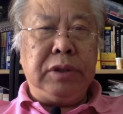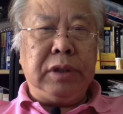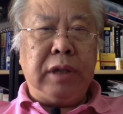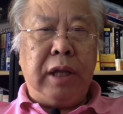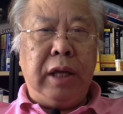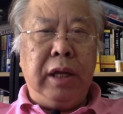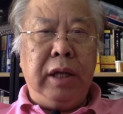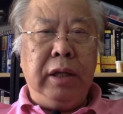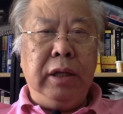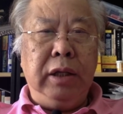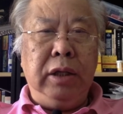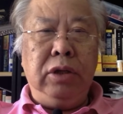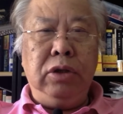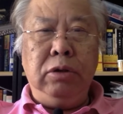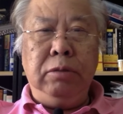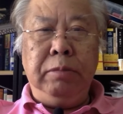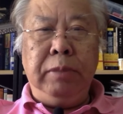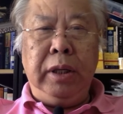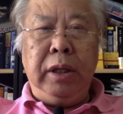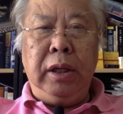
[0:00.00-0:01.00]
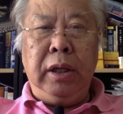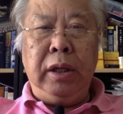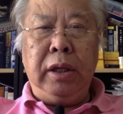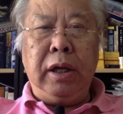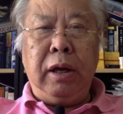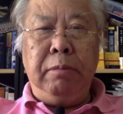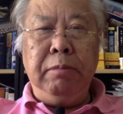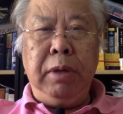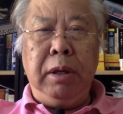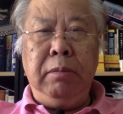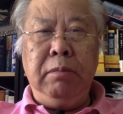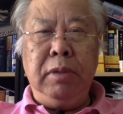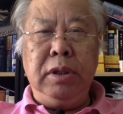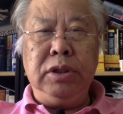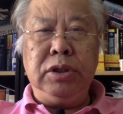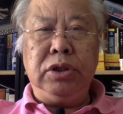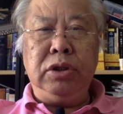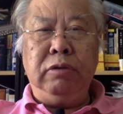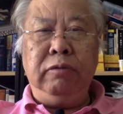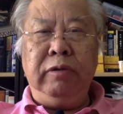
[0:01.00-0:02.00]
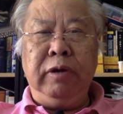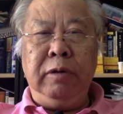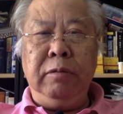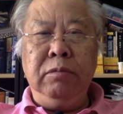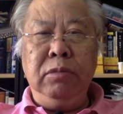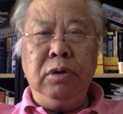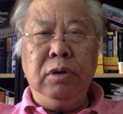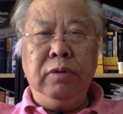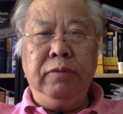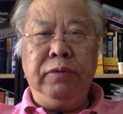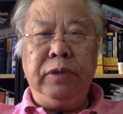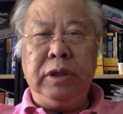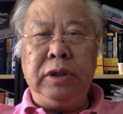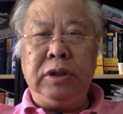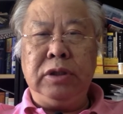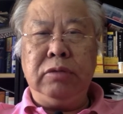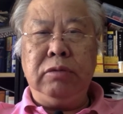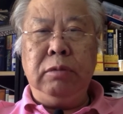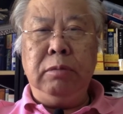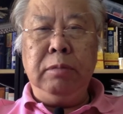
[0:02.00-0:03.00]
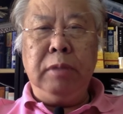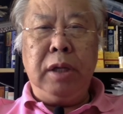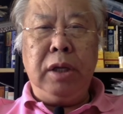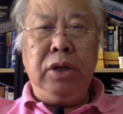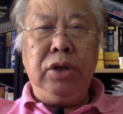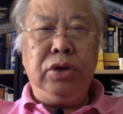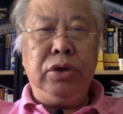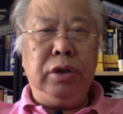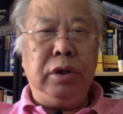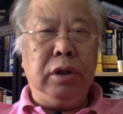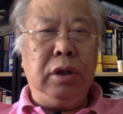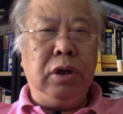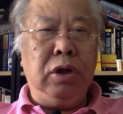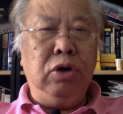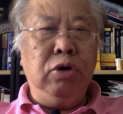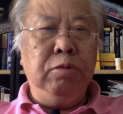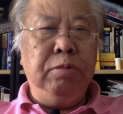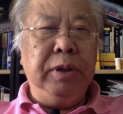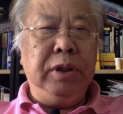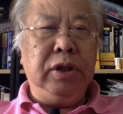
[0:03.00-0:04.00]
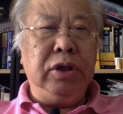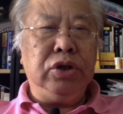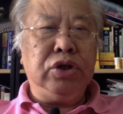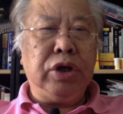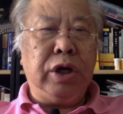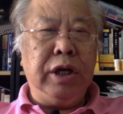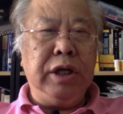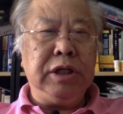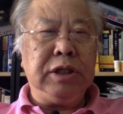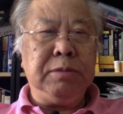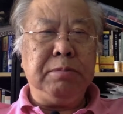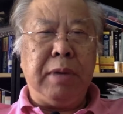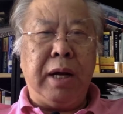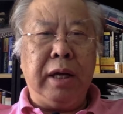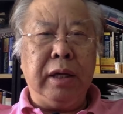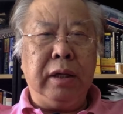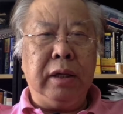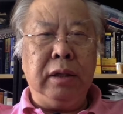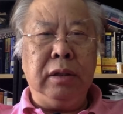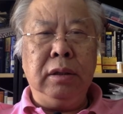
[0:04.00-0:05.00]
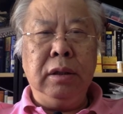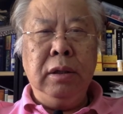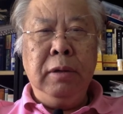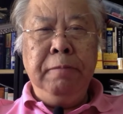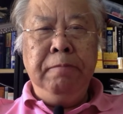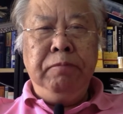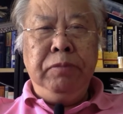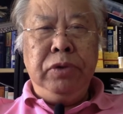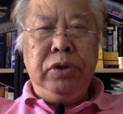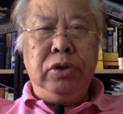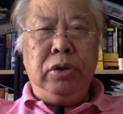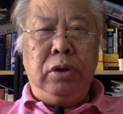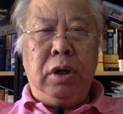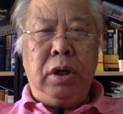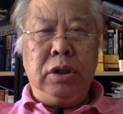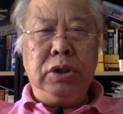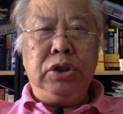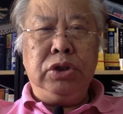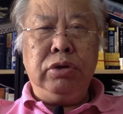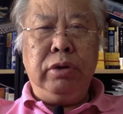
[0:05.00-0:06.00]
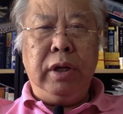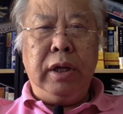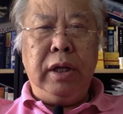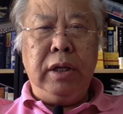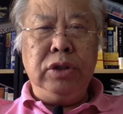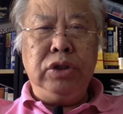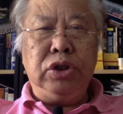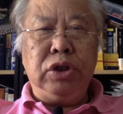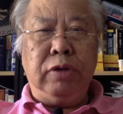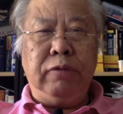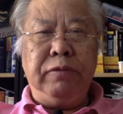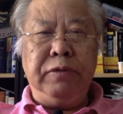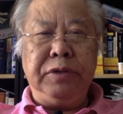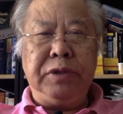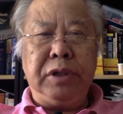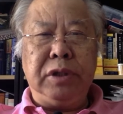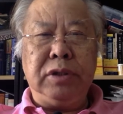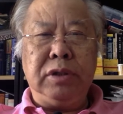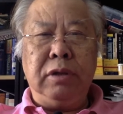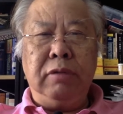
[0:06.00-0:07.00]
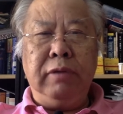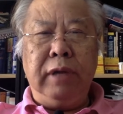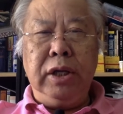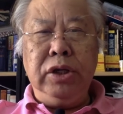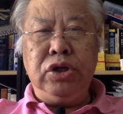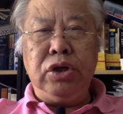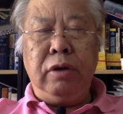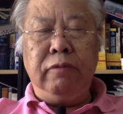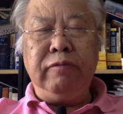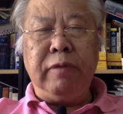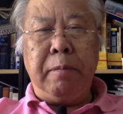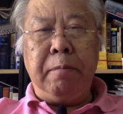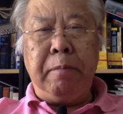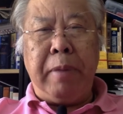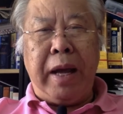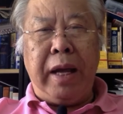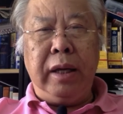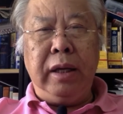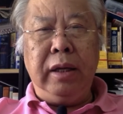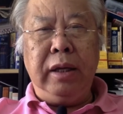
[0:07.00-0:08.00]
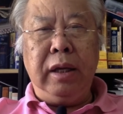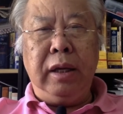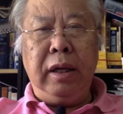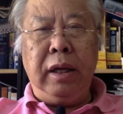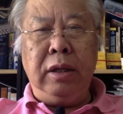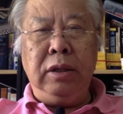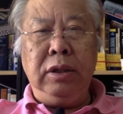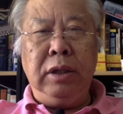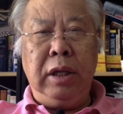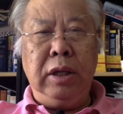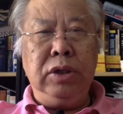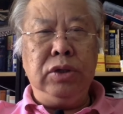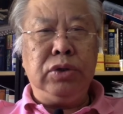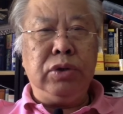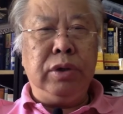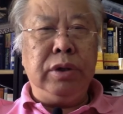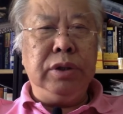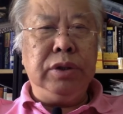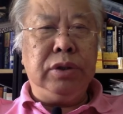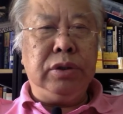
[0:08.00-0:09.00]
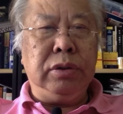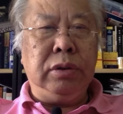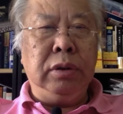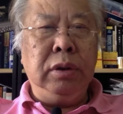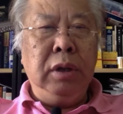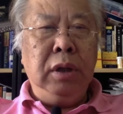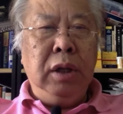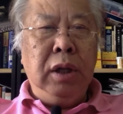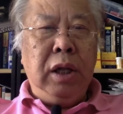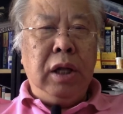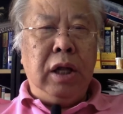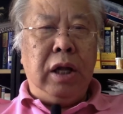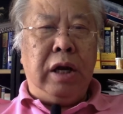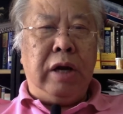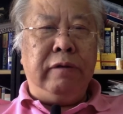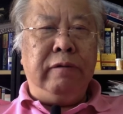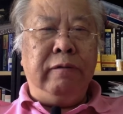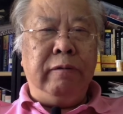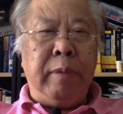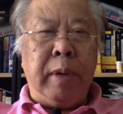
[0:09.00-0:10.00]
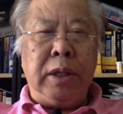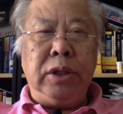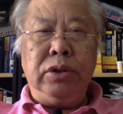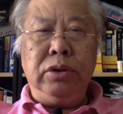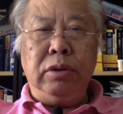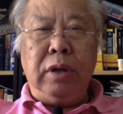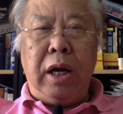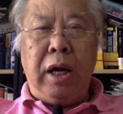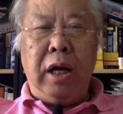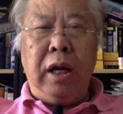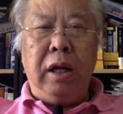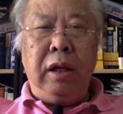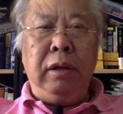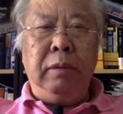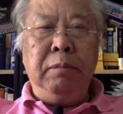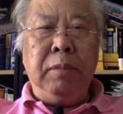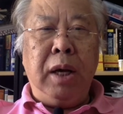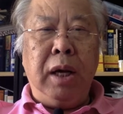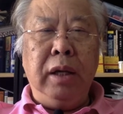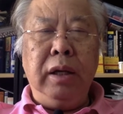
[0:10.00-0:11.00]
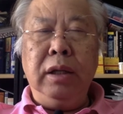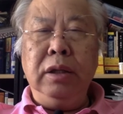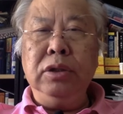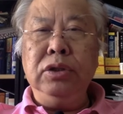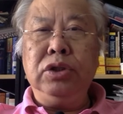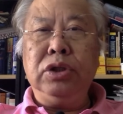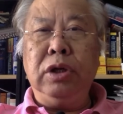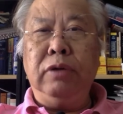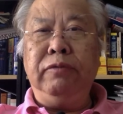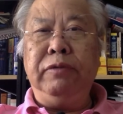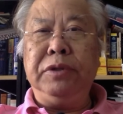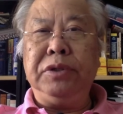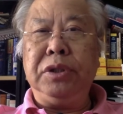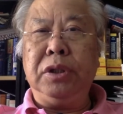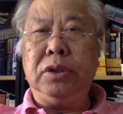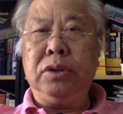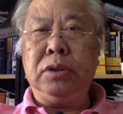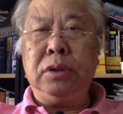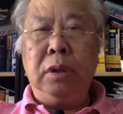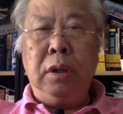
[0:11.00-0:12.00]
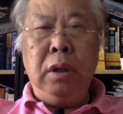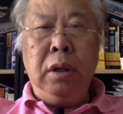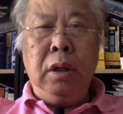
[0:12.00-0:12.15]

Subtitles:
There need to be commitments to remove discrimination and open the Chinese market to Australian services, ranging from banking and insurance to environmental and mining services.